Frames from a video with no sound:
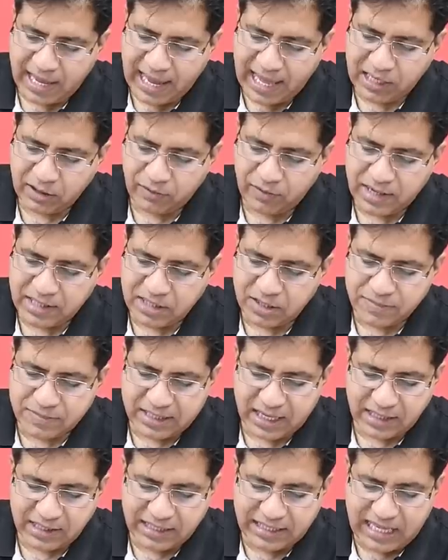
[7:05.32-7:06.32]
algorithms
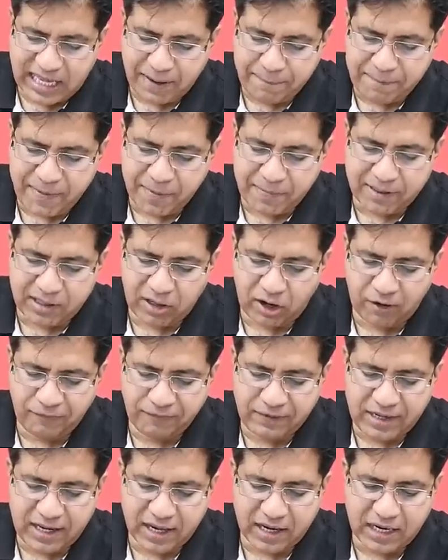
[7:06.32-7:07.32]
are capable of
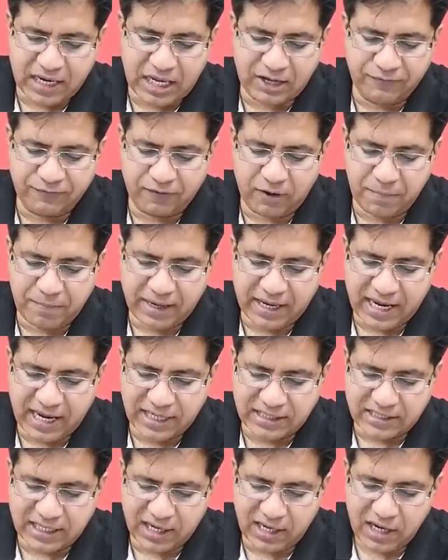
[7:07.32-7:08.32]
learning from
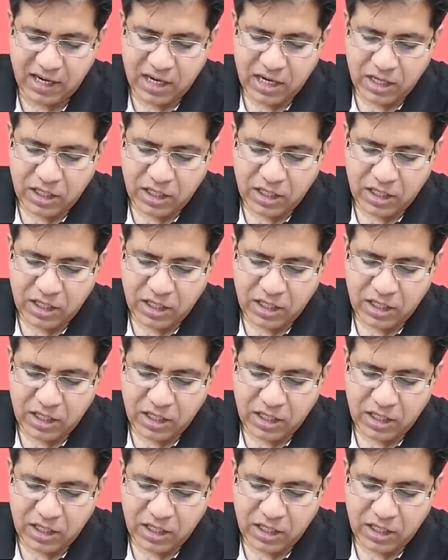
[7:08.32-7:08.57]
data